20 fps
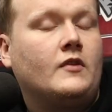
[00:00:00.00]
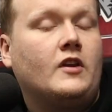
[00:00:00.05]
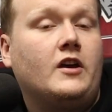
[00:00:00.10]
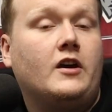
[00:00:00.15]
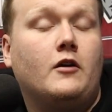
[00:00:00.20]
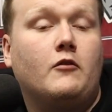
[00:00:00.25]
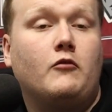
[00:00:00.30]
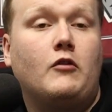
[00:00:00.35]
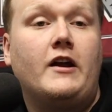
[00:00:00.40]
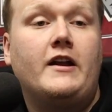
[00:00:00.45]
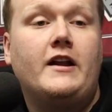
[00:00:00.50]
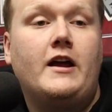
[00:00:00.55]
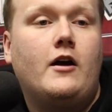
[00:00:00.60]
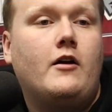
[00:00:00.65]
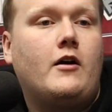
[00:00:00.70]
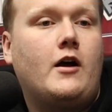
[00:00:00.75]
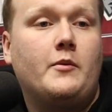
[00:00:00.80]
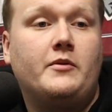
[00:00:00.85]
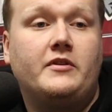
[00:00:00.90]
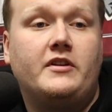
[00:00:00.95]
Yeah, right
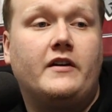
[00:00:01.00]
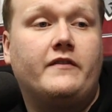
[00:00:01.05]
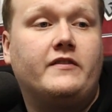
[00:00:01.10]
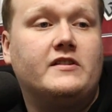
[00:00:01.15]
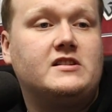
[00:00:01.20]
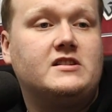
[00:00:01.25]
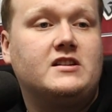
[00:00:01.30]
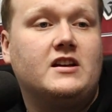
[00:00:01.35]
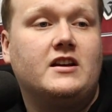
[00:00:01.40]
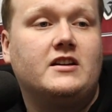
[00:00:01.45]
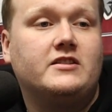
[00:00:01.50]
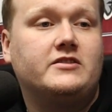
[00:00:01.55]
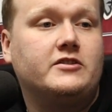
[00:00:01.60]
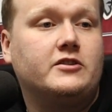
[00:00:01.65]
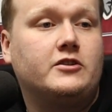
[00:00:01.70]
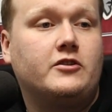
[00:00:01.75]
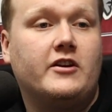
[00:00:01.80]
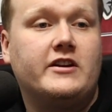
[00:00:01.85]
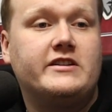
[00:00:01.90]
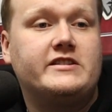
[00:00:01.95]
now I would definitely say it's the
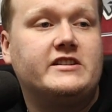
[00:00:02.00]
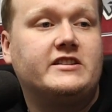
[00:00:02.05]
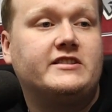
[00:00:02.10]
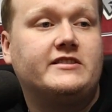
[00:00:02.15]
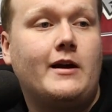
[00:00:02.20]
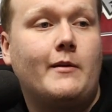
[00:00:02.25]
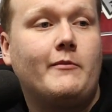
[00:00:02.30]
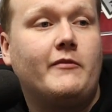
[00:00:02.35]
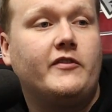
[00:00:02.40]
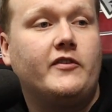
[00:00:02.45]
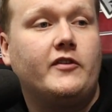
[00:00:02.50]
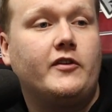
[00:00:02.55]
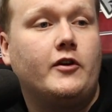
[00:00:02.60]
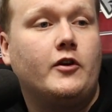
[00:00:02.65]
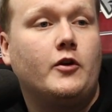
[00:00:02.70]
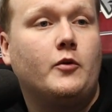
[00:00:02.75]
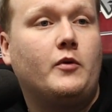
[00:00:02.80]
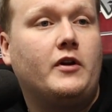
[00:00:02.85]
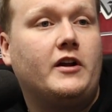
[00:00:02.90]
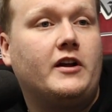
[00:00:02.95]
craziest time of the
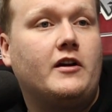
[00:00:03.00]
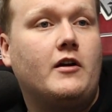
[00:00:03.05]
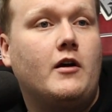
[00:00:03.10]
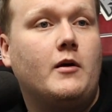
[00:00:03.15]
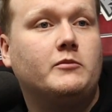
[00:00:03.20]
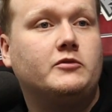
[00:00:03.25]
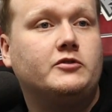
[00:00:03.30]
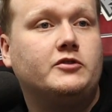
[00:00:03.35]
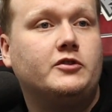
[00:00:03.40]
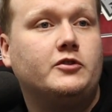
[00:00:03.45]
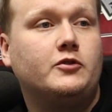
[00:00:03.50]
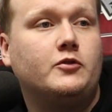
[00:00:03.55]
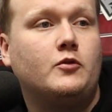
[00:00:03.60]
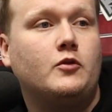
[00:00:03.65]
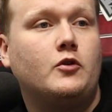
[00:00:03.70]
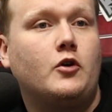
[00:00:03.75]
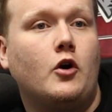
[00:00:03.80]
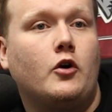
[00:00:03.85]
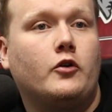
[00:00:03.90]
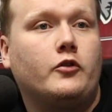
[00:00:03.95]
year when it comes to
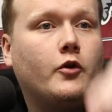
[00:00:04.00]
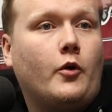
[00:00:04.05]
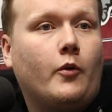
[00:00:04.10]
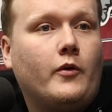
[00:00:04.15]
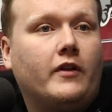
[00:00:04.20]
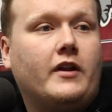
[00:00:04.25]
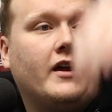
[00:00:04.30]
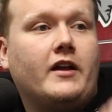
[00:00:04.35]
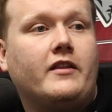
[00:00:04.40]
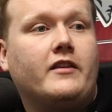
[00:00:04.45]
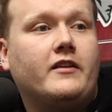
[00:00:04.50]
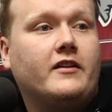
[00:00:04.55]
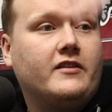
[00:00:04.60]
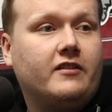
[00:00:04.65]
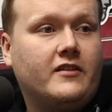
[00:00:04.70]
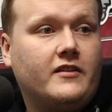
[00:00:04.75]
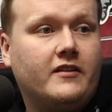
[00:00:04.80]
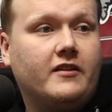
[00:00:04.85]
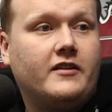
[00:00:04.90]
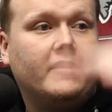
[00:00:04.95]
cards going like
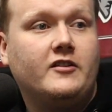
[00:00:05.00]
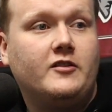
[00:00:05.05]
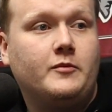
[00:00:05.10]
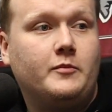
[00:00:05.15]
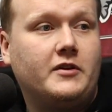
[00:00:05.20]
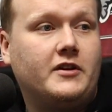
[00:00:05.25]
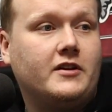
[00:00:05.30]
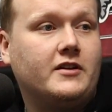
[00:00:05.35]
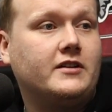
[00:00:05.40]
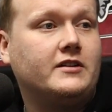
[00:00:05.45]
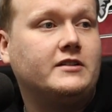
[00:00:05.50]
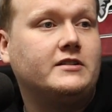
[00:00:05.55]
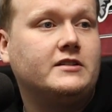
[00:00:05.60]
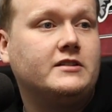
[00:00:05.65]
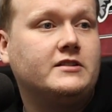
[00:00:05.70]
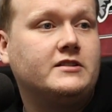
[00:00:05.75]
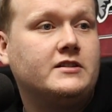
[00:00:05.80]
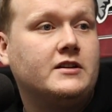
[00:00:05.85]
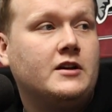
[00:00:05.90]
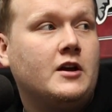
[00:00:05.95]
this and this, because
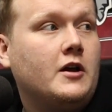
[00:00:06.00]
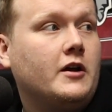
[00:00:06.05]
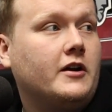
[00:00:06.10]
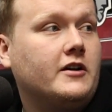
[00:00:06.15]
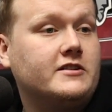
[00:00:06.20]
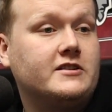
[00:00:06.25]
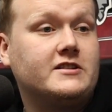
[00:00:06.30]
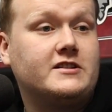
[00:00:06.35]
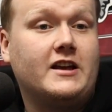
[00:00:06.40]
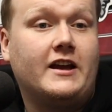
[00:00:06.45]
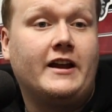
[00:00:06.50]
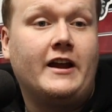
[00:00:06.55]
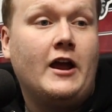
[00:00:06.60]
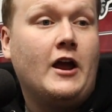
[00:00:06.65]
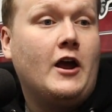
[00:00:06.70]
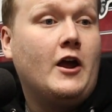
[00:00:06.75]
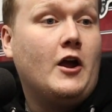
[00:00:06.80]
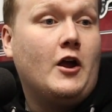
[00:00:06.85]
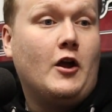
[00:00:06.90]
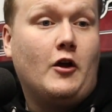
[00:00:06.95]
it's like
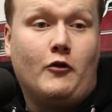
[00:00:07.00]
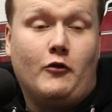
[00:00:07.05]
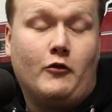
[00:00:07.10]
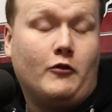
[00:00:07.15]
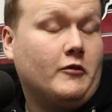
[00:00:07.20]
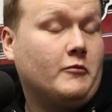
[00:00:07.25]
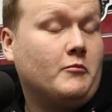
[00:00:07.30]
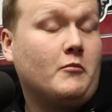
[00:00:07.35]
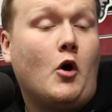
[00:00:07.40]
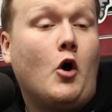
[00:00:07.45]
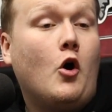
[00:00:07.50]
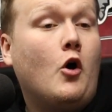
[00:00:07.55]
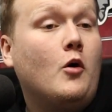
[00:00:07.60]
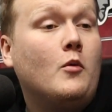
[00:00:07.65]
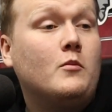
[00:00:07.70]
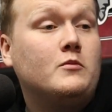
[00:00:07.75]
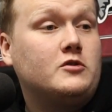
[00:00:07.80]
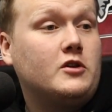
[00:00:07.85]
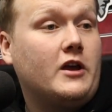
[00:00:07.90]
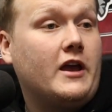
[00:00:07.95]

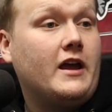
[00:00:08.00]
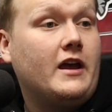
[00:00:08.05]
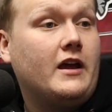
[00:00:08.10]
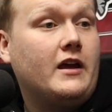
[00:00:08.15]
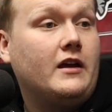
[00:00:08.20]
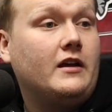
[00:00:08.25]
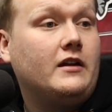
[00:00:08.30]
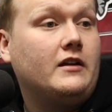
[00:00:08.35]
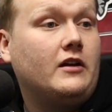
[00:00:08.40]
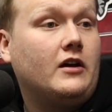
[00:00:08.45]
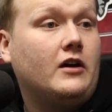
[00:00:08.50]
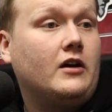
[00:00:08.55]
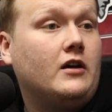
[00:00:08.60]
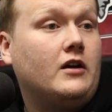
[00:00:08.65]
Mahomes and